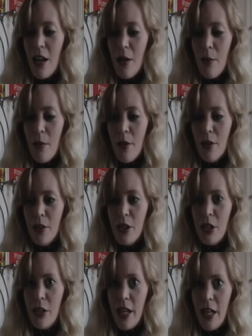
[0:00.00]
I'm not
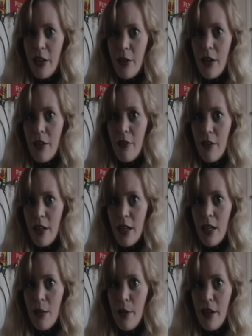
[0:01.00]
sure how I
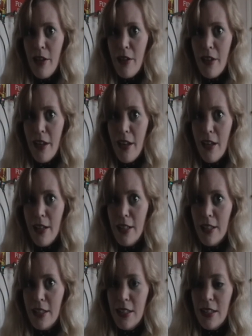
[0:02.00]
feel about that.
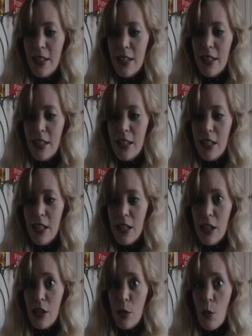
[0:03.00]

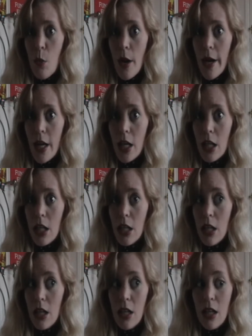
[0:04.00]
It's
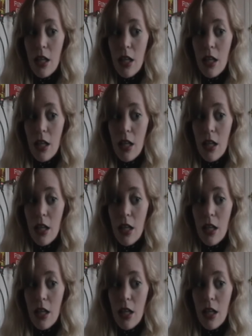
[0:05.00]
weird.